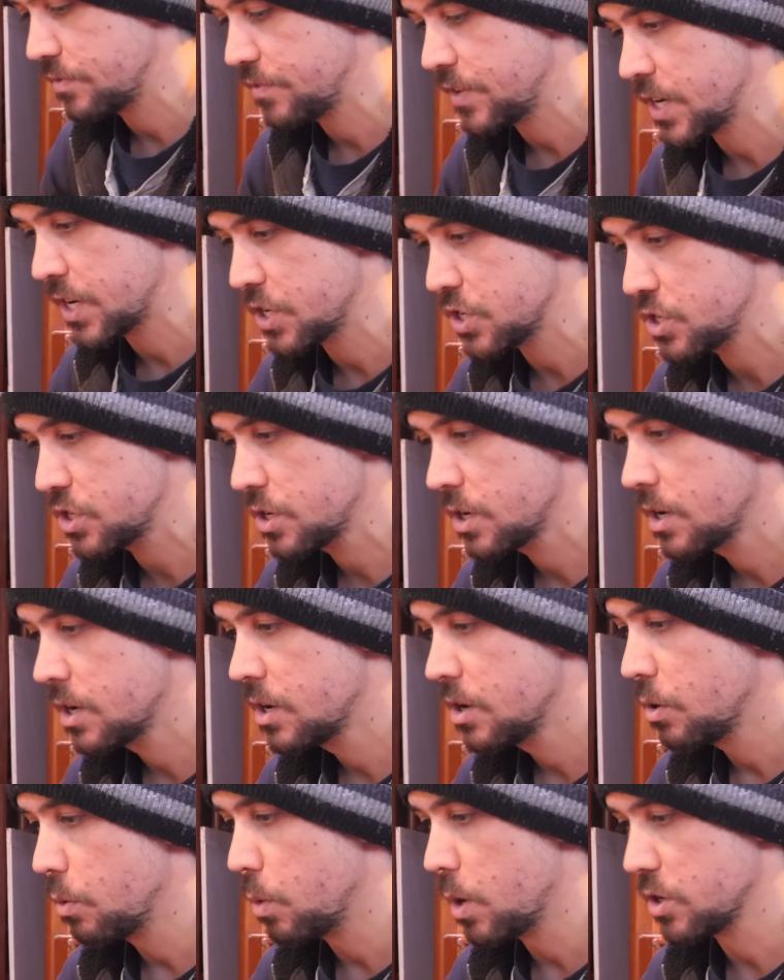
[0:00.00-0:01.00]
finish
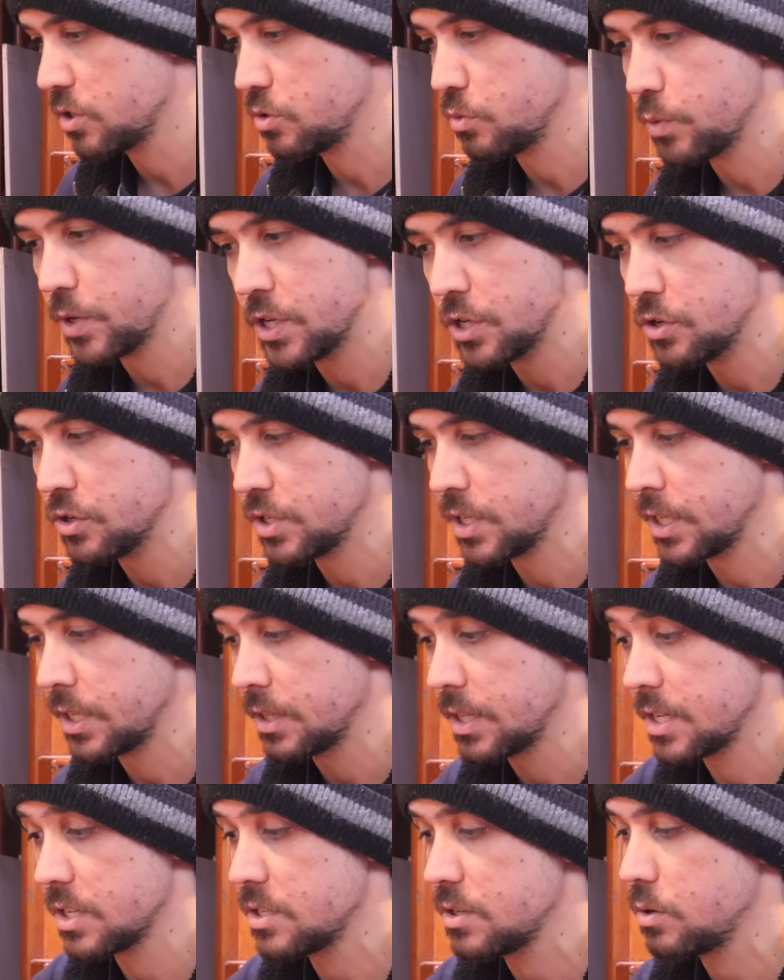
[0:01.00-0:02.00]
whilst reusing
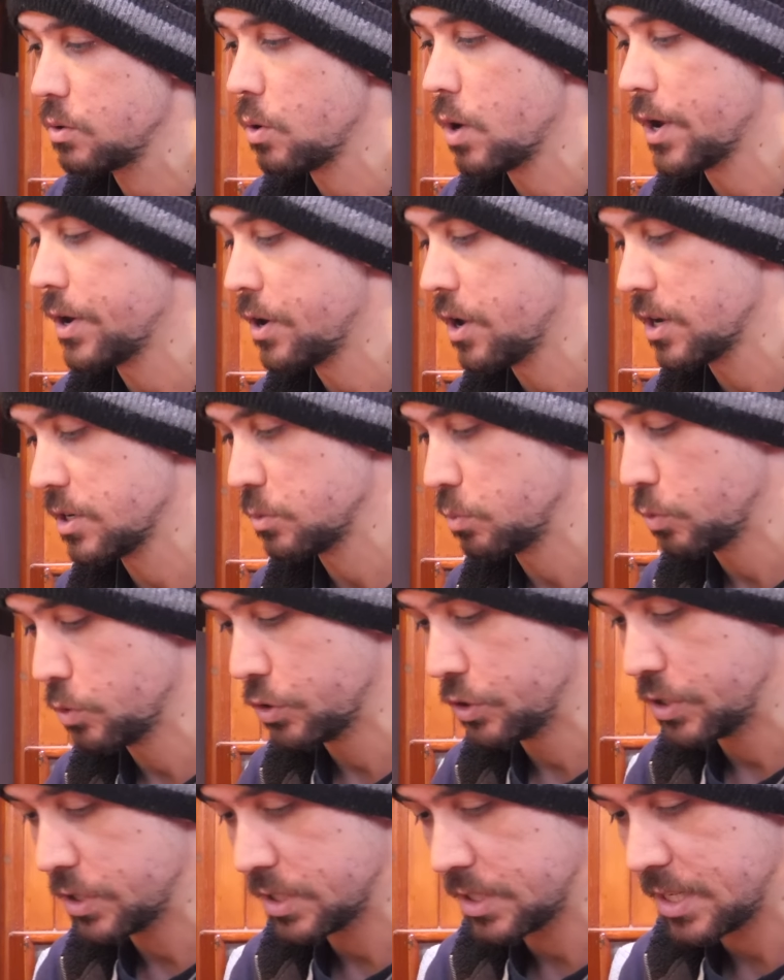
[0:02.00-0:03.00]
this quite nice
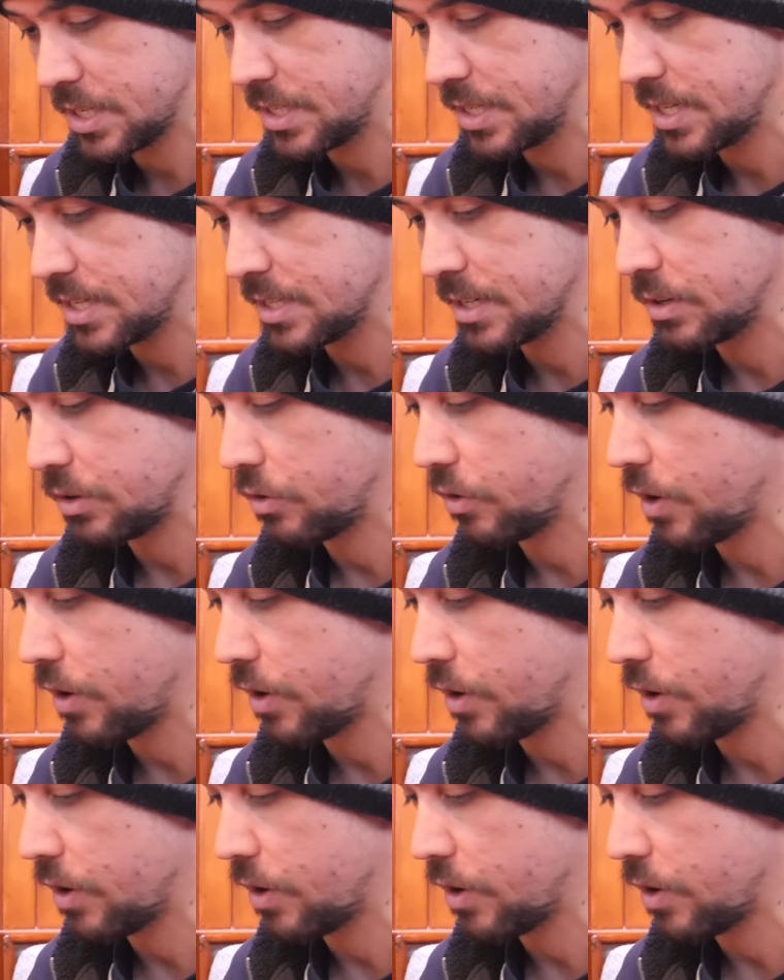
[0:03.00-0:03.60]
wood because this isn't